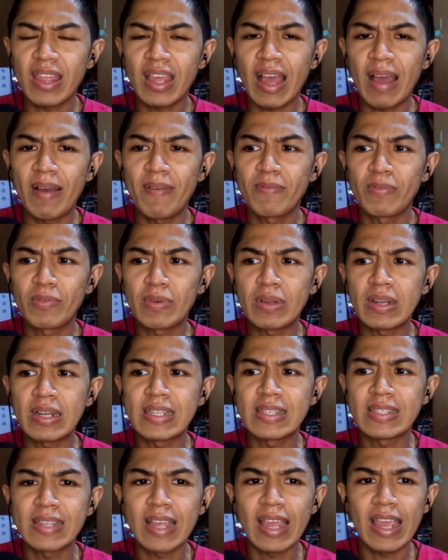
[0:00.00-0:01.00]
I think I'm
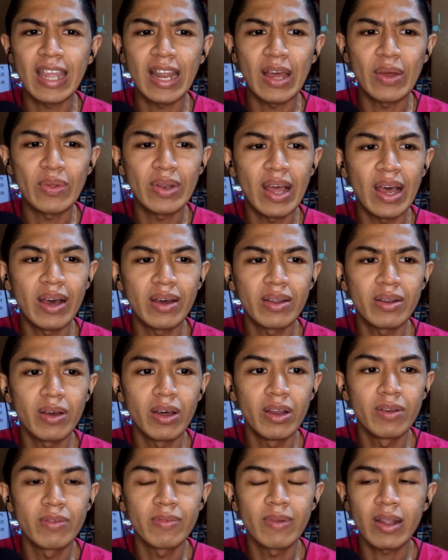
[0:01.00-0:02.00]
really saying it out loud
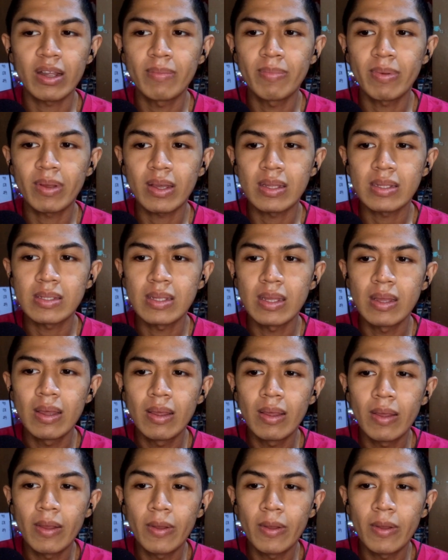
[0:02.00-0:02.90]
on the record, because,